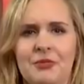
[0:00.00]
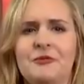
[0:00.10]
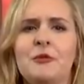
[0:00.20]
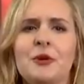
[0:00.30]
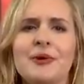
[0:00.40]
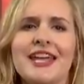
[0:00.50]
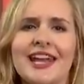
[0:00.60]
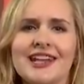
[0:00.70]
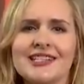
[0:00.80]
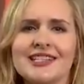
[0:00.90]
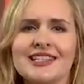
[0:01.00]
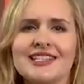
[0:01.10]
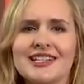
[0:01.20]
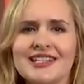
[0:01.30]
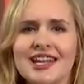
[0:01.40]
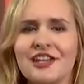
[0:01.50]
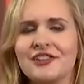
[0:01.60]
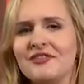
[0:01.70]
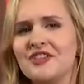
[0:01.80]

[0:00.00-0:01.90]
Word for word: Before we get into the details